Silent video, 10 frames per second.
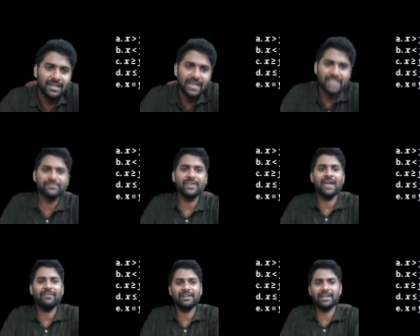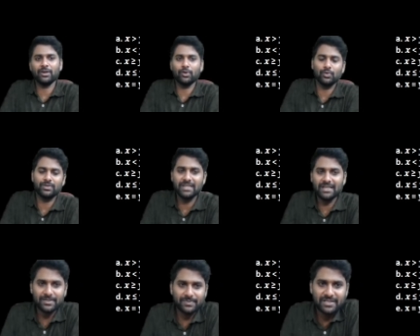Guys, we have a 10 root 3.
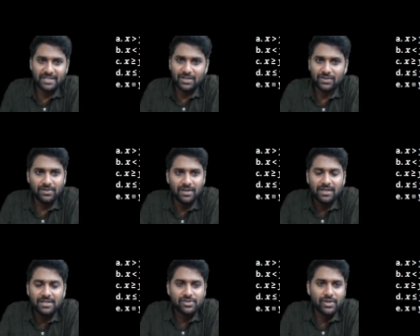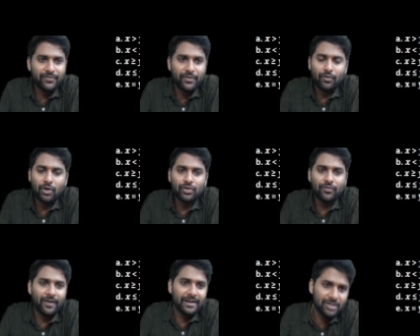Let me tell you. So if you want to
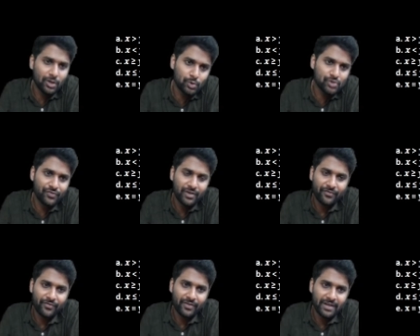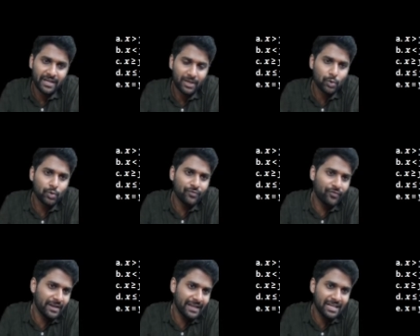find the roots for a root
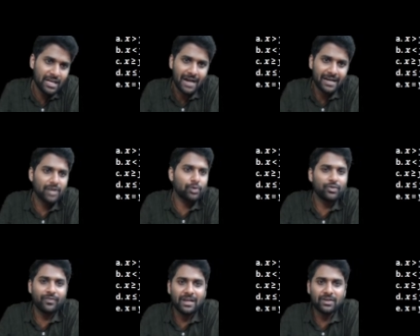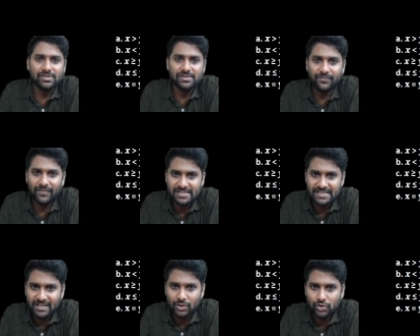for any under root values, first
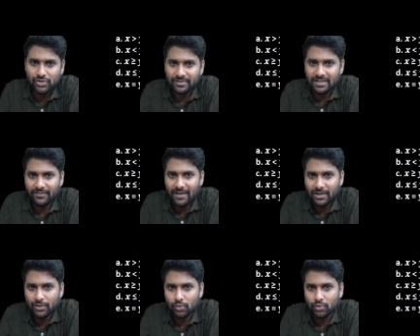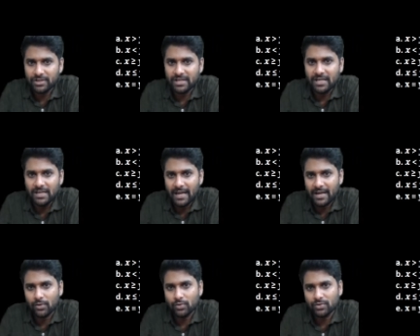take those that value root 3
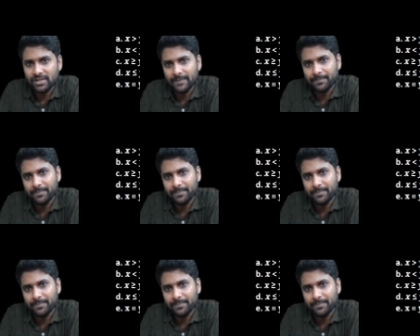and root 3.